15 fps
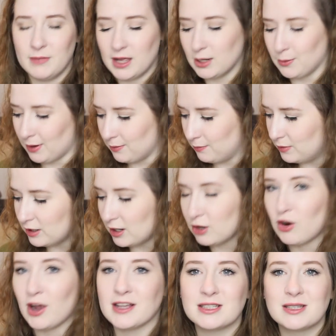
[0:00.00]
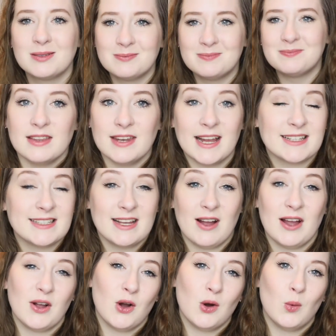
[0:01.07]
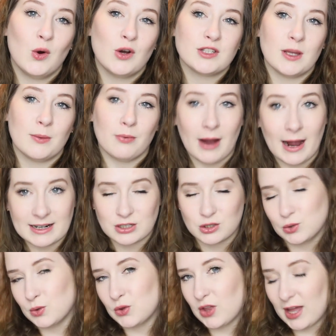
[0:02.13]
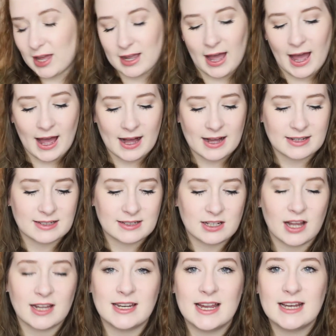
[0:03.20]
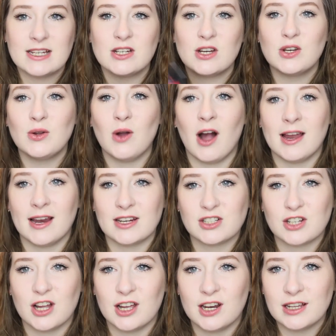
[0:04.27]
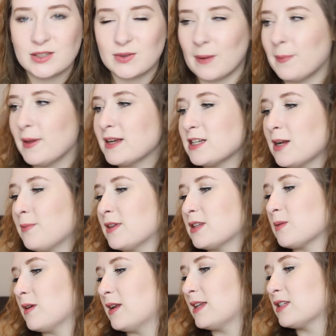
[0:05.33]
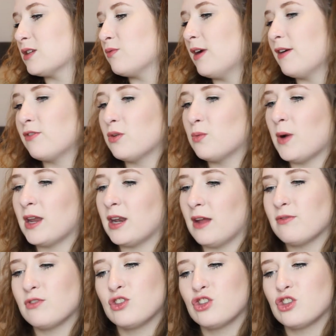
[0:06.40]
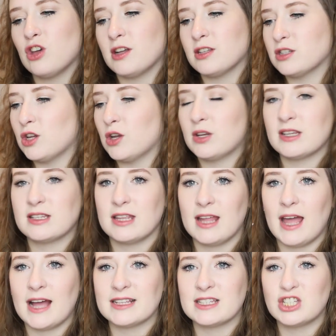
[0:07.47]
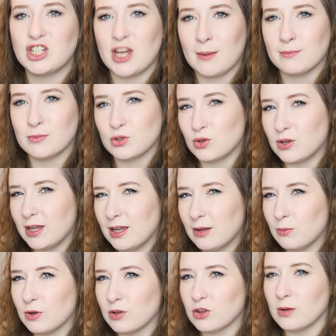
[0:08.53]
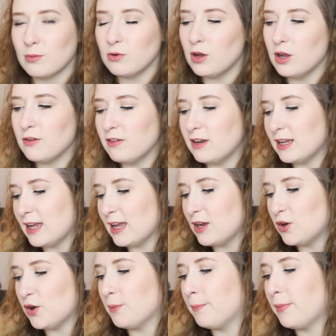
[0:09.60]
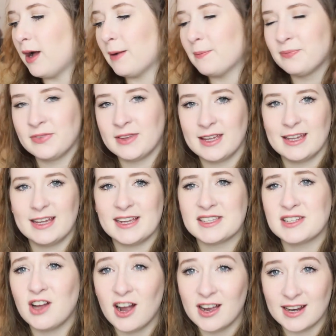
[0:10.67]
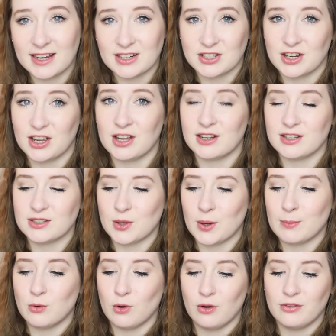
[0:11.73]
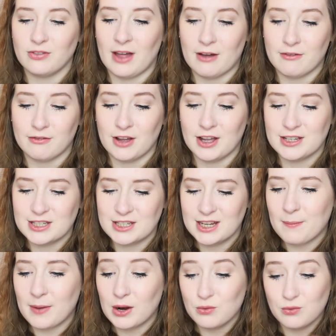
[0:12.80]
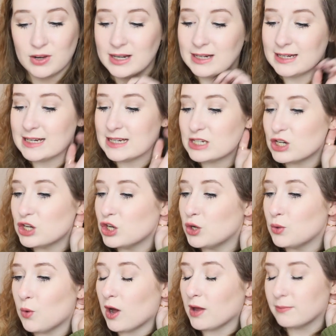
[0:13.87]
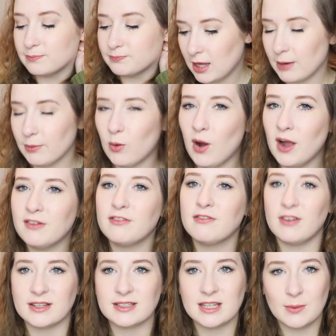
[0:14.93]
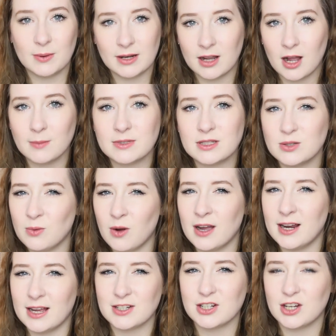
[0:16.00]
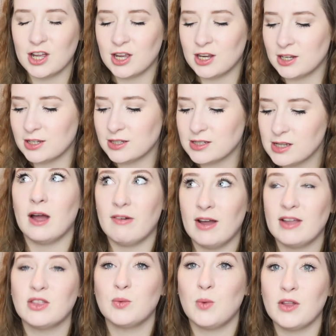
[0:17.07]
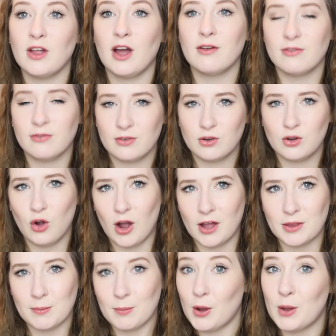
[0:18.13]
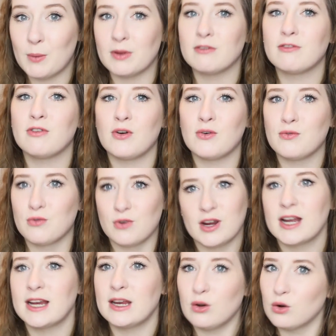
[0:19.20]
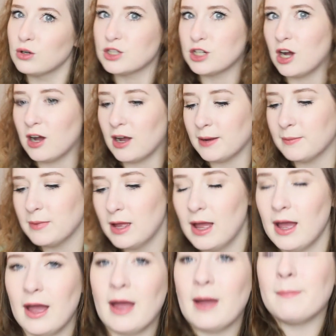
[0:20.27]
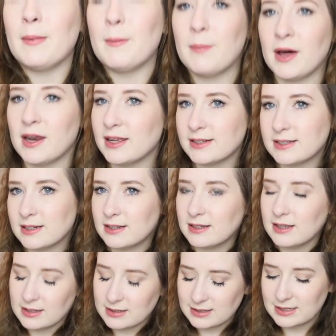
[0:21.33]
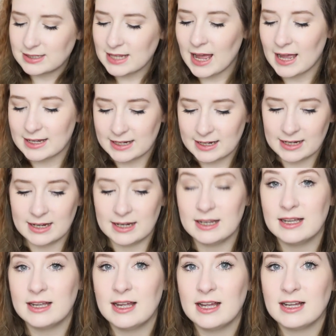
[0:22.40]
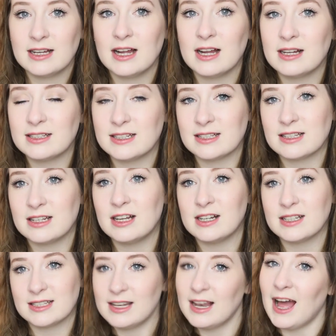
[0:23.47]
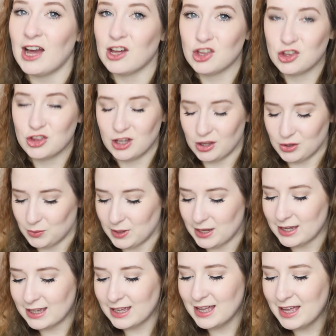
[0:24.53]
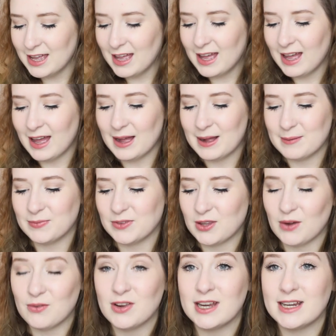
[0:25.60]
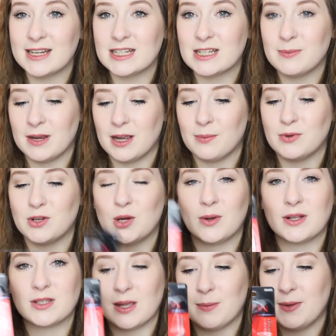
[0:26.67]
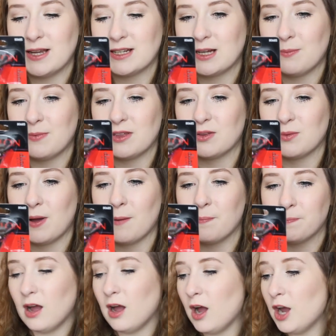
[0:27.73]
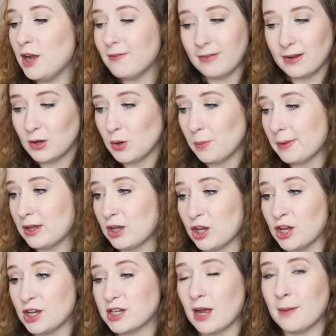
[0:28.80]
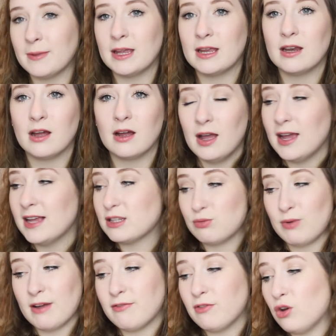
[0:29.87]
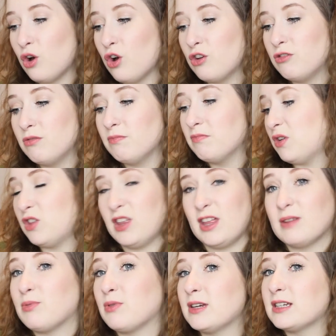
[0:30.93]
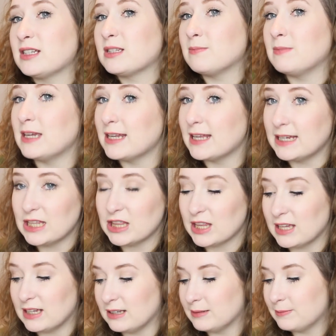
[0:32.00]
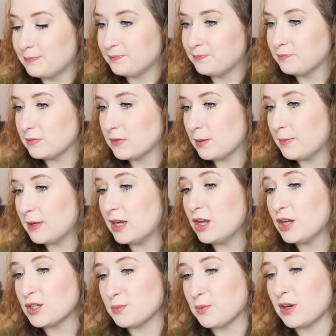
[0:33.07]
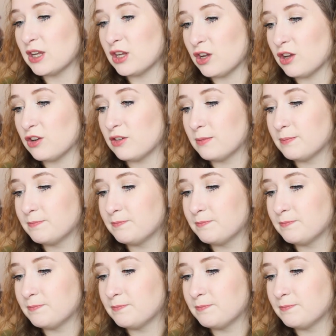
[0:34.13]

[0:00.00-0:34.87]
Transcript: Anyway, we digress. The next thing I got was a practical thing, and I needed a new eyelash curler, so I picked up this one. It's a Revlon one. I've just noticed that it has gems on it, which I'm not overly keen on, but it's an eyelash curler, so I'm not that fussed. But I really needed a new one, and I'm quite fussy when it comes to eyelash curlers. I've had the one that I've got at the moment for a really long time, um, but it sadly curled its last lash the other week, um, so I really needed to pick up a new one, so I picked up this one. Hopefully it will be good. I mean, it's Revlon, although that probably doesn't mean anything, but it looks pretty good.